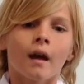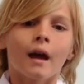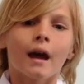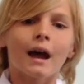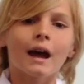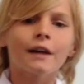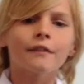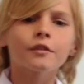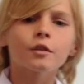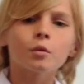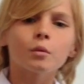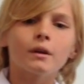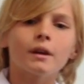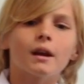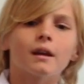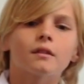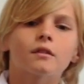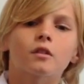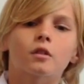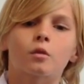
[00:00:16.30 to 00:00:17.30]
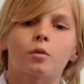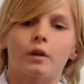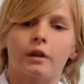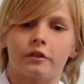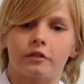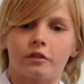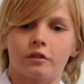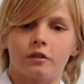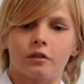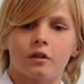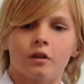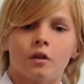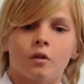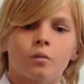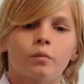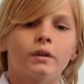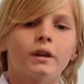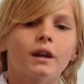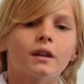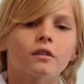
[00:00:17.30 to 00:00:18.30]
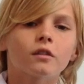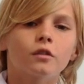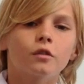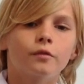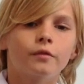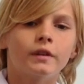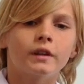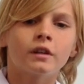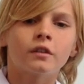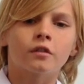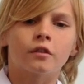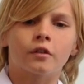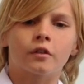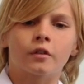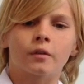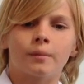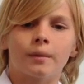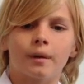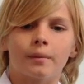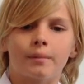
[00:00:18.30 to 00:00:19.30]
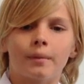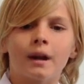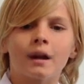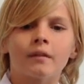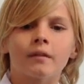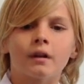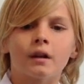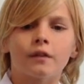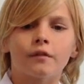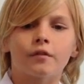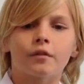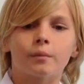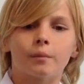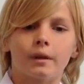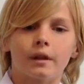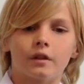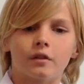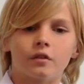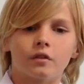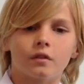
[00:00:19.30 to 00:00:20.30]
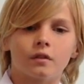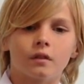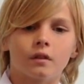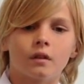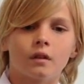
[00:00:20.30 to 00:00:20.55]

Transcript: After we asked the question, we had to do research about background information.